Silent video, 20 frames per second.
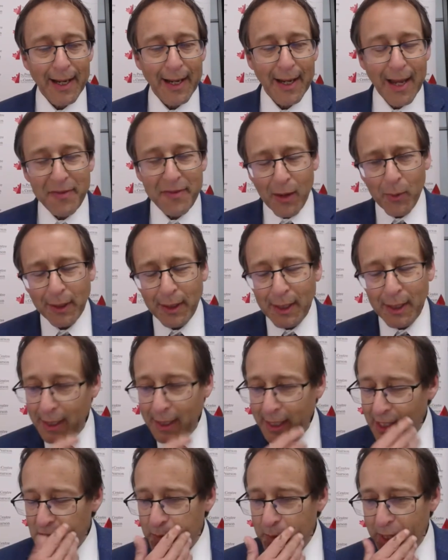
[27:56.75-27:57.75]
And that really
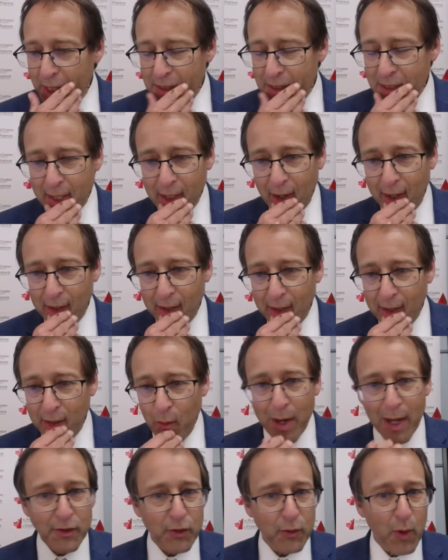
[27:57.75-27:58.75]
leads me, because I
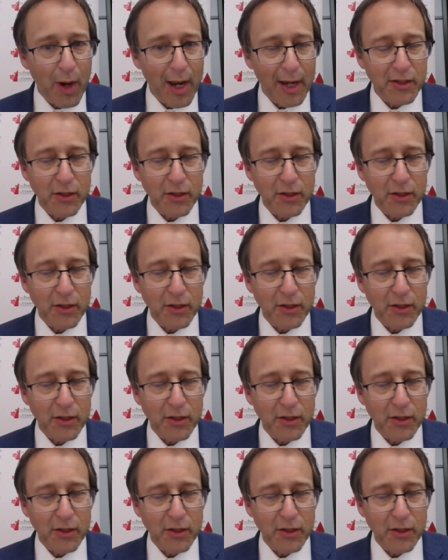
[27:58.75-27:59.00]
know Andrew